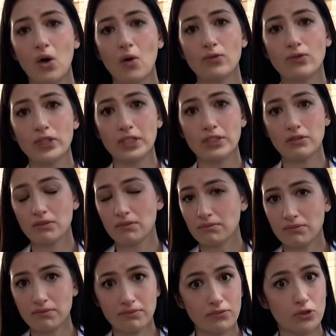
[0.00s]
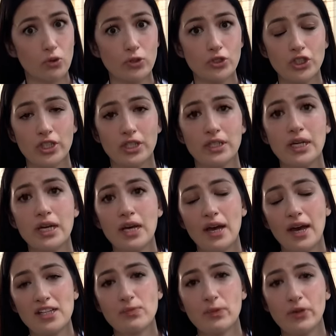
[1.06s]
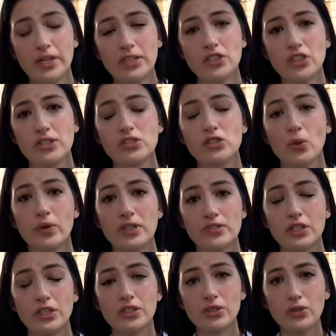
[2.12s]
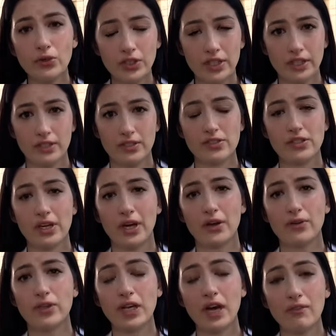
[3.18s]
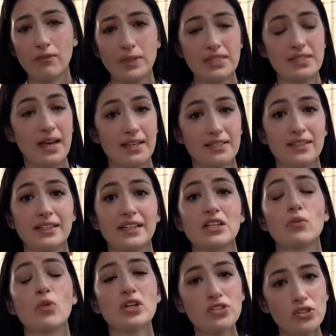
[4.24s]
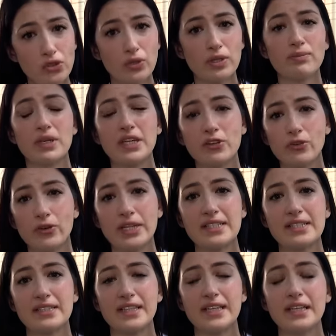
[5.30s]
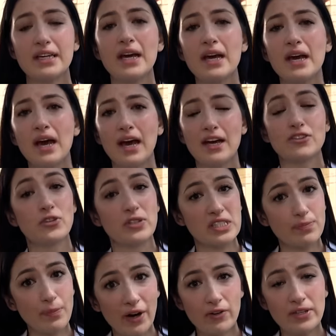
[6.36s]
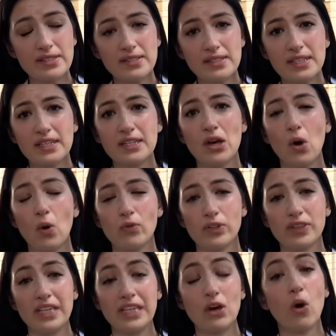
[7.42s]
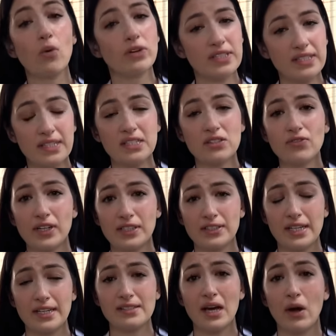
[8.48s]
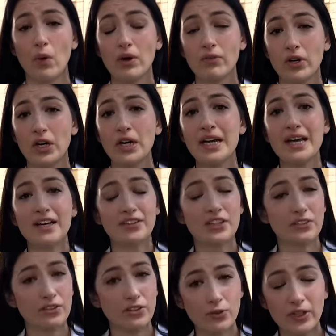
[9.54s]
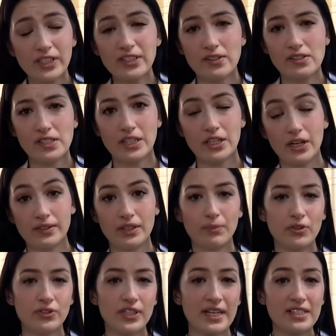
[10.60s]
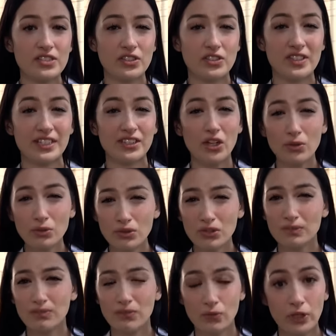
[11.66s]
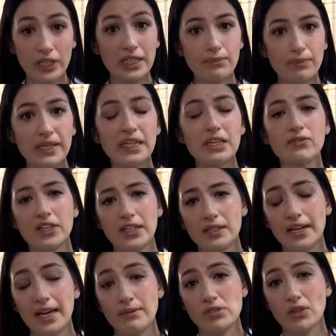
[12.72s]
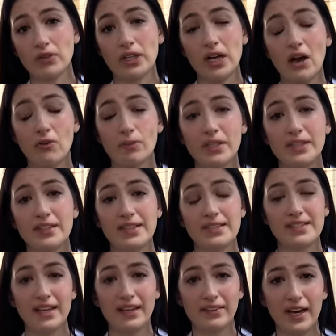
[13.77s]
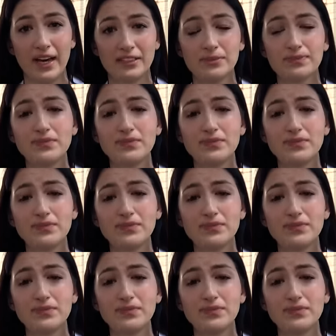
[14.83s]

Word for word: of the Georgian aspirations towards the EU here. So the government says that it wants to increase the uh, transparency over the overseas fundings. However, the critics here and the protesters, they don't really believe the claims of the government. They say that